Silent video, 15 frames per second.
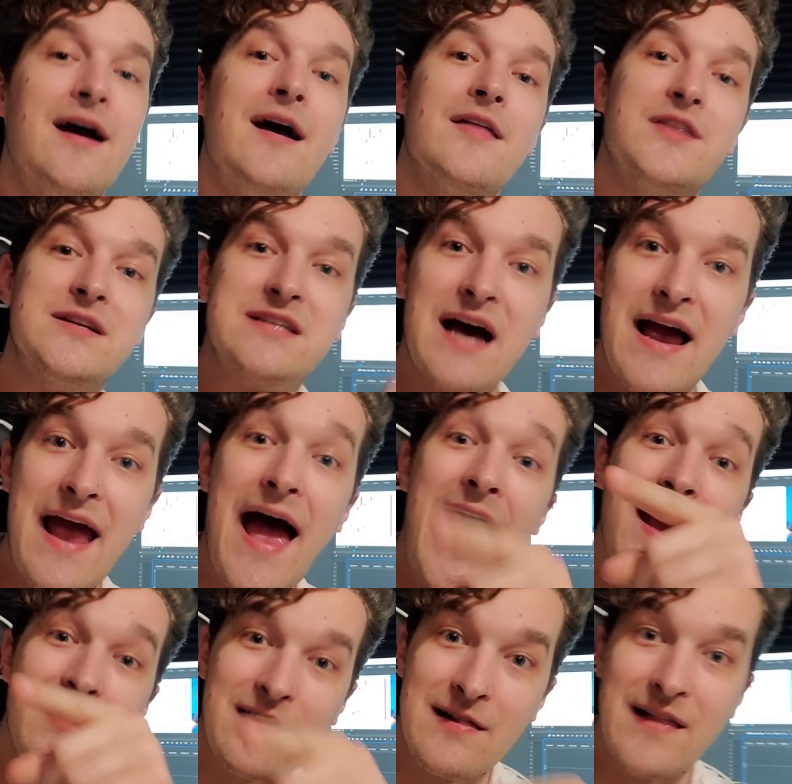The
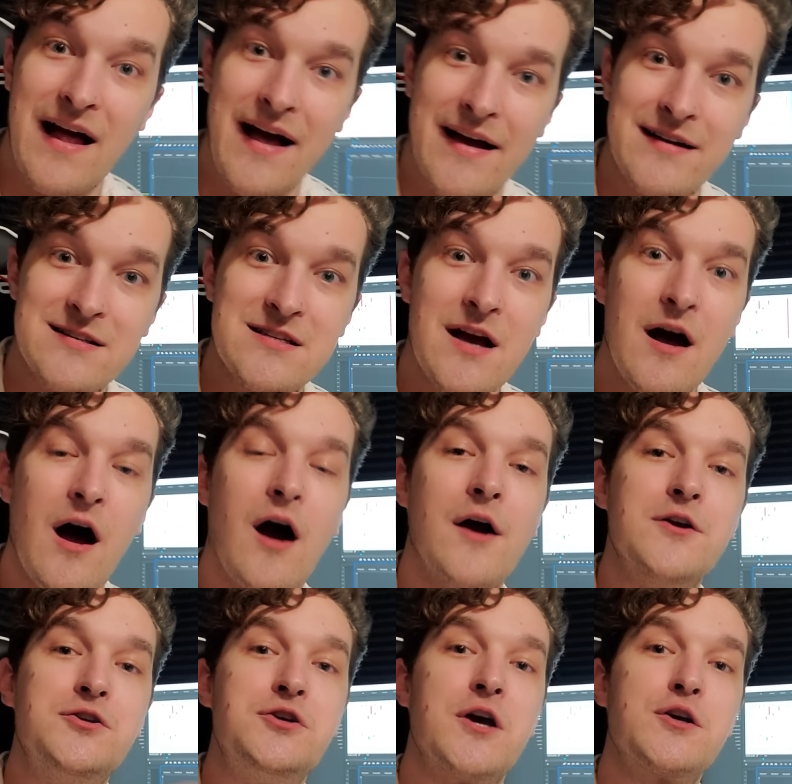diagonal lines are
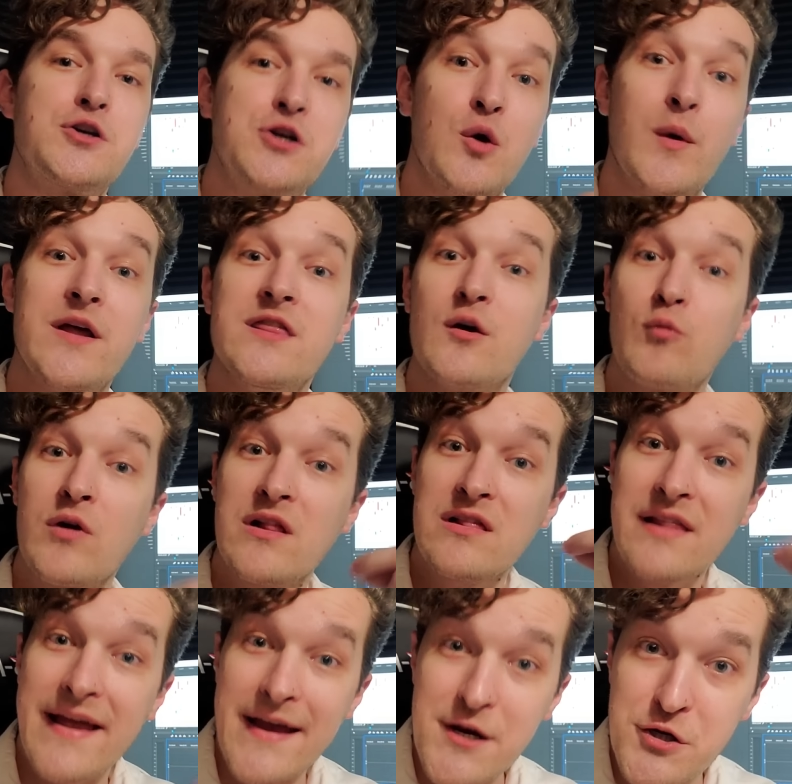just showing the
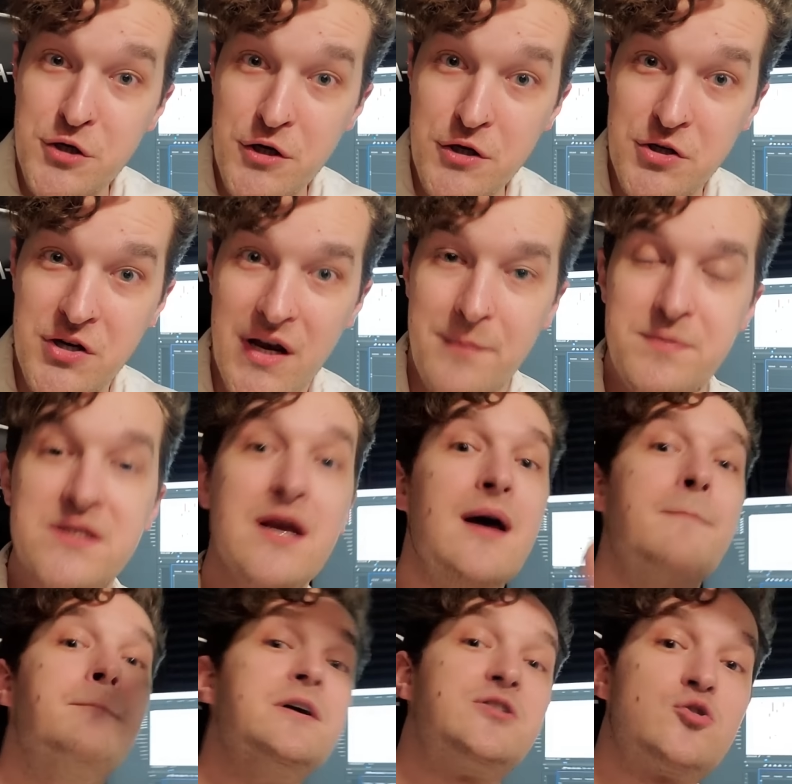relationships
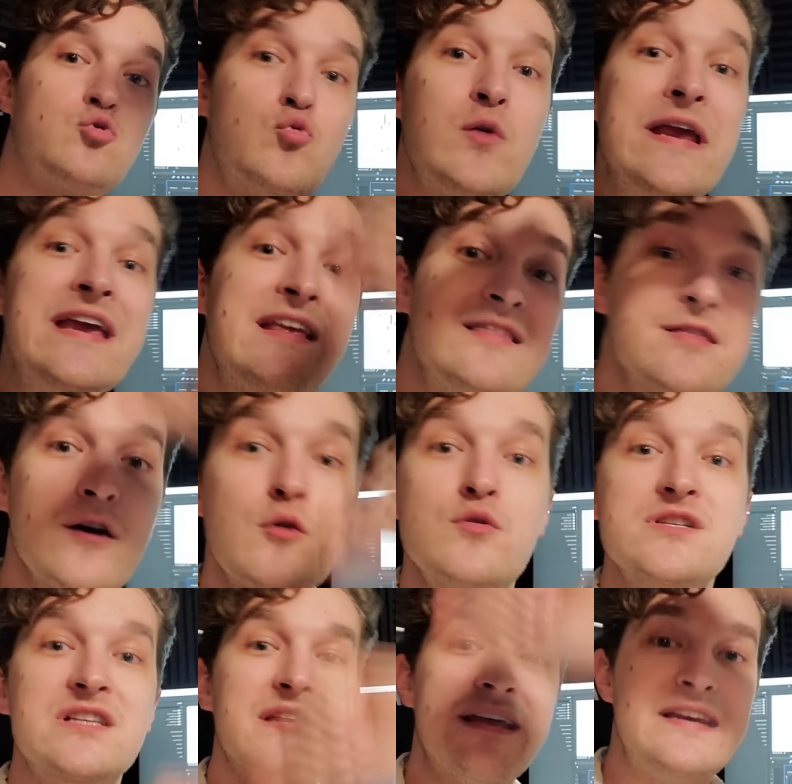between those
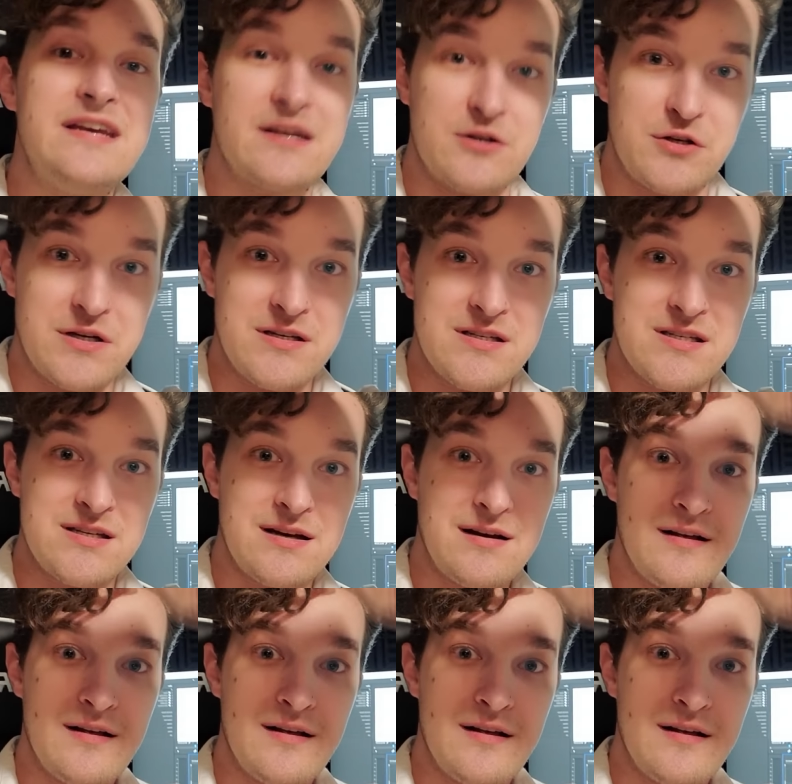lineages.